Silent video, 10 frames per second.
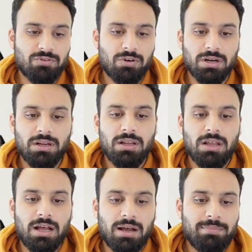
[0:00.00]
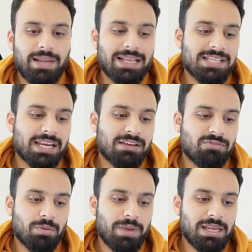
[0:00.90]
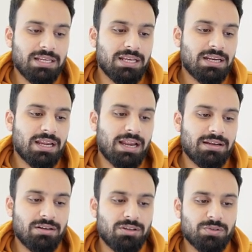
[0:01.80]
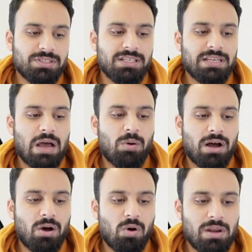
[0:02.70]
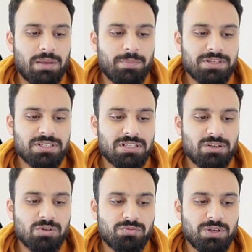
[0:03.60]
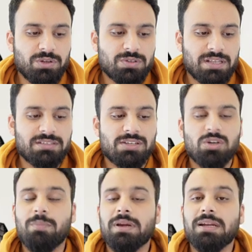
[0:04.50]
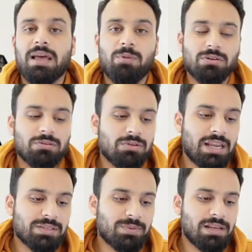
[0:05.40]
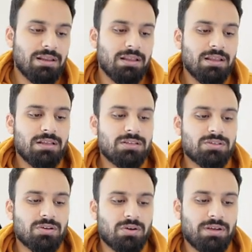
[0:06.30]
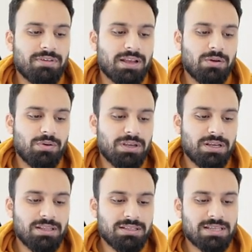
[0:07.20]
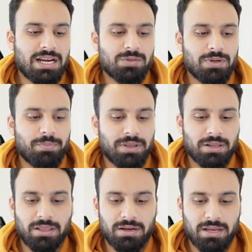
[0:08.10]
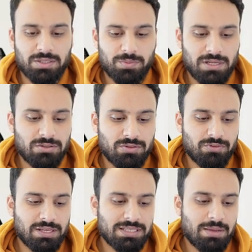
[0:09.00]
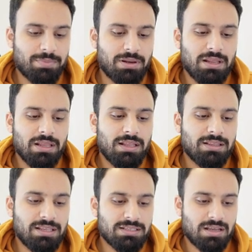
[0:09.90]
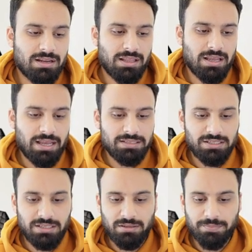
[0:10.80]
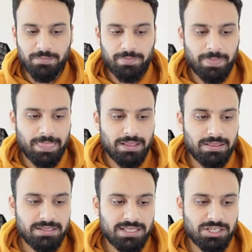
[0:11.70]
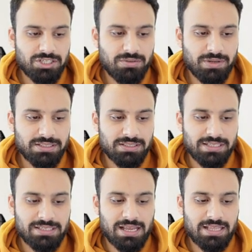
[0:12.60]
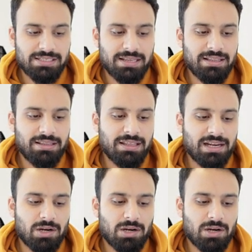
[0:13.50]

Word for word: for uh, black jacket for men here and you see now all images news videos there's a shopping tab on google as well so if I go here these ads will appear there as well so for example these are the ads here this section because it says ads and then there